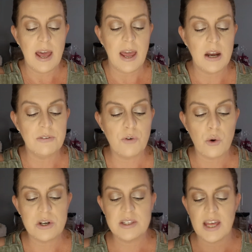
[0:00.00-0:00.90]
And of
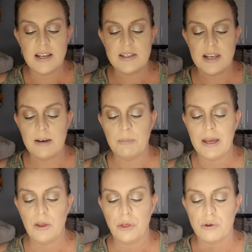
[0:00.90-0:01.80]
course, they send
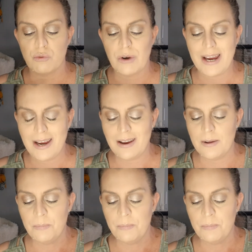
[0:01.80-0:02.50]
me three